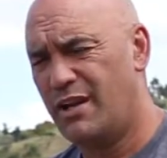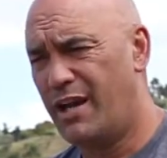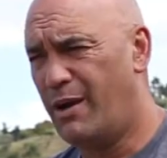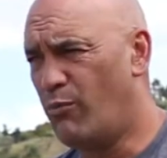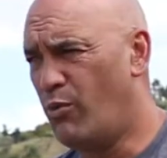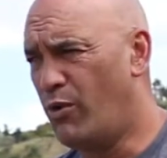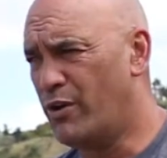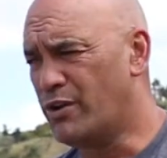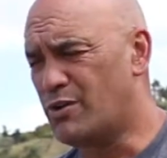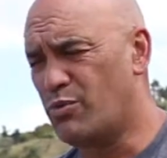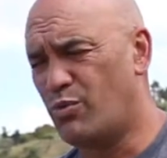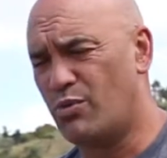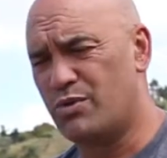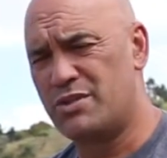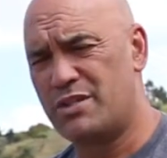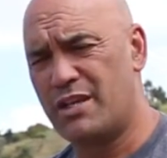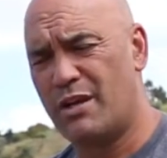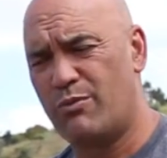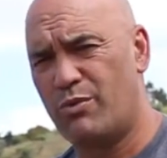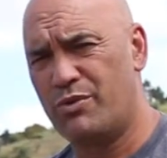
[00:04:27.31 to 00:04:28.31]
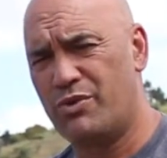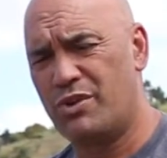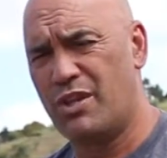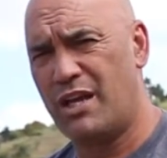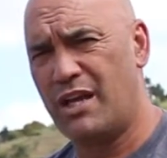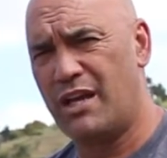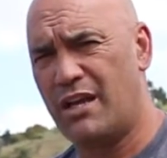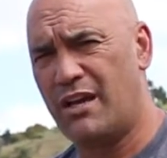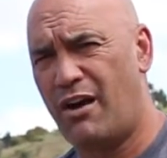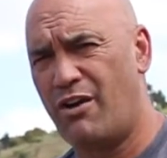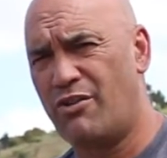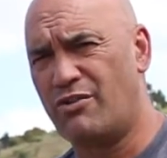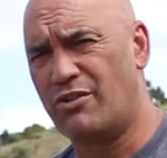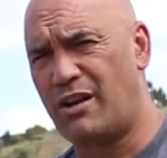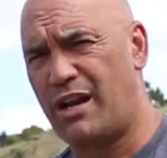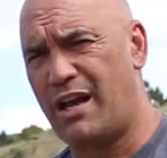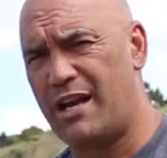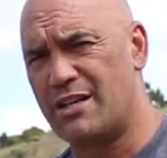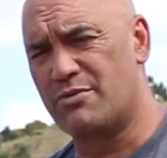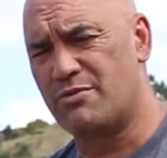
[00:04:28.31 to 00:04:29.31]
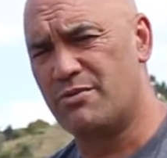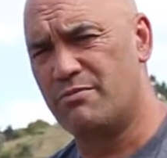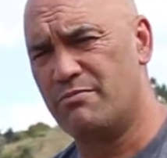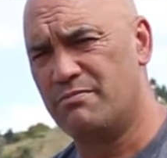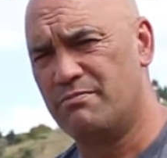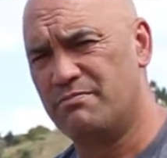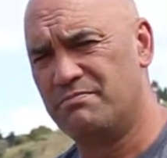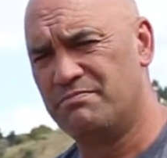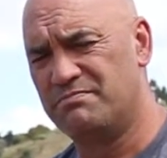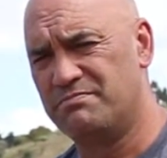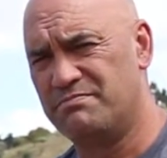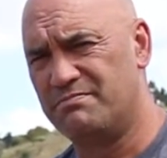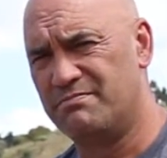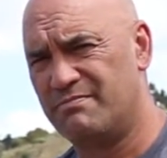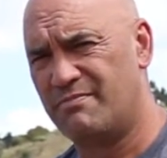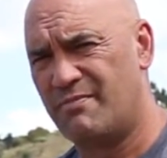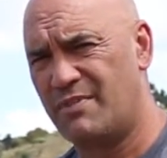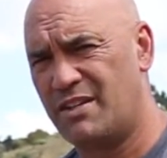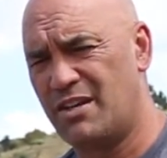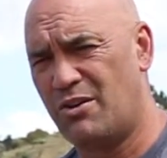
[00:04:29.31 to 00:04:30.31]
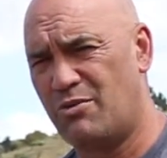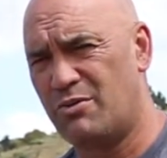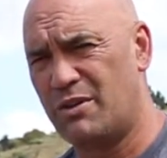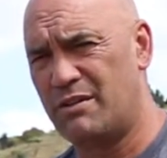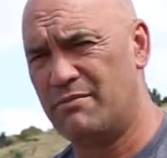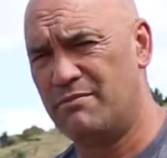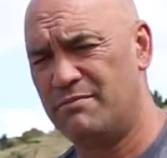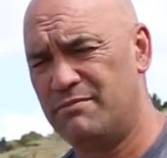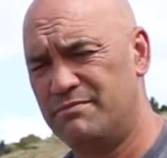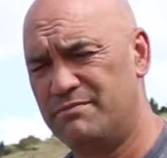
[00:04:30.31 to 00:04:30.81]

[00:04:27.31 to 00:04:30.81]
and work towards that with their own classroom. Kia ora.